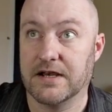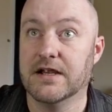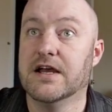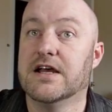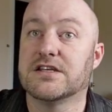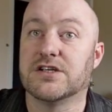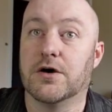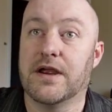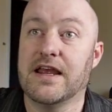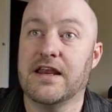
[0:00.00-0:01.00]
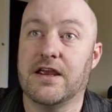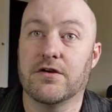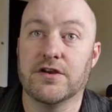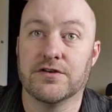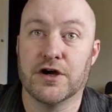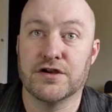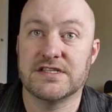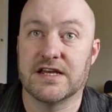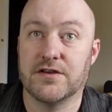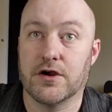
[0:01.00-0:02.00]
right? So in here, you'll
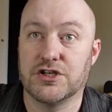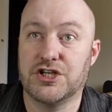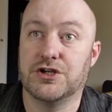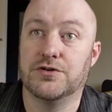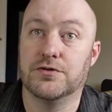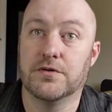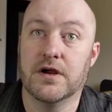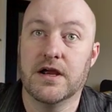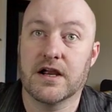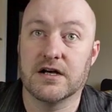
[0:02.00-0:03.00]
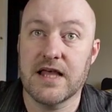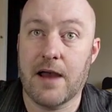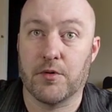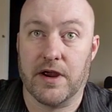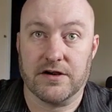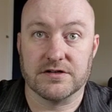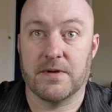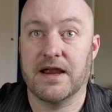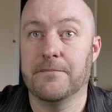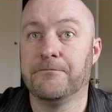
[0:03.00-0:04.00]
notice that there are two collaborators,
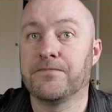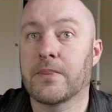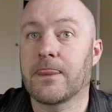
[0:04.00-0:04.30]
right?